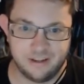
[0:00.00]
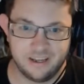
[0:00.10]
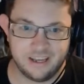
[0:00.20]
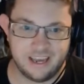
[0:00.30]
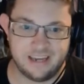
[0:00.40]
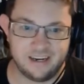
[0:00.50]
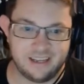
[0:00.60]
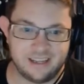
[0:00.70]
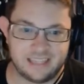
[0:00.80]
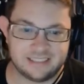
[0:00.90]
and
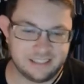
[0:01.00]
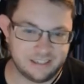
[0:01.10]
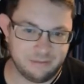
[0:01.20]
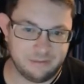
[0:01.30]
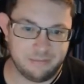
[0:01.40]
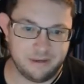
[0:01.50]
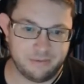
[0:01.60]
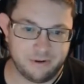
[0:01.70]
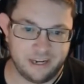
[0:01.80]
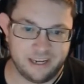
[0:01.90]
that stuck in my
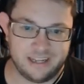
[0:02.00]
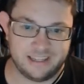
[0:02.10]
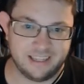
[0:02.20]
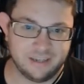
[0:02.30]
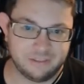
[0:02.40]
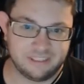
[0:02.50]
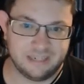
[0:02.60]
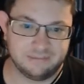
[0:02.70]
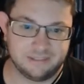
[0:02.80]
memory, and I think it was James and the